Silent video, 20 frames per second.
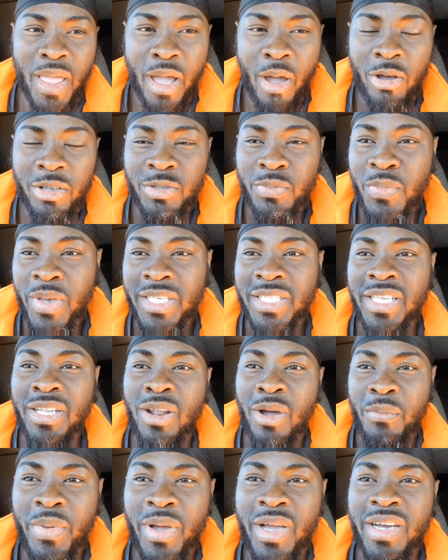I was mixing
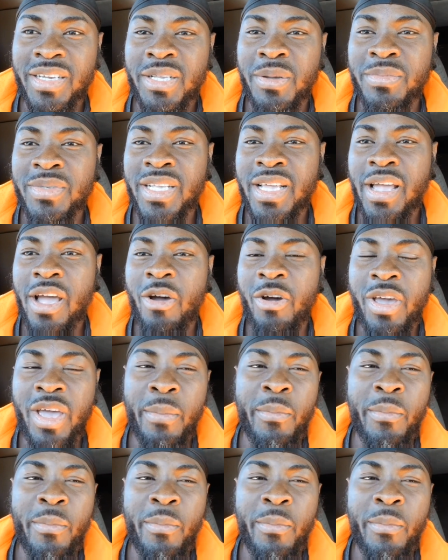because I'm saying, okay,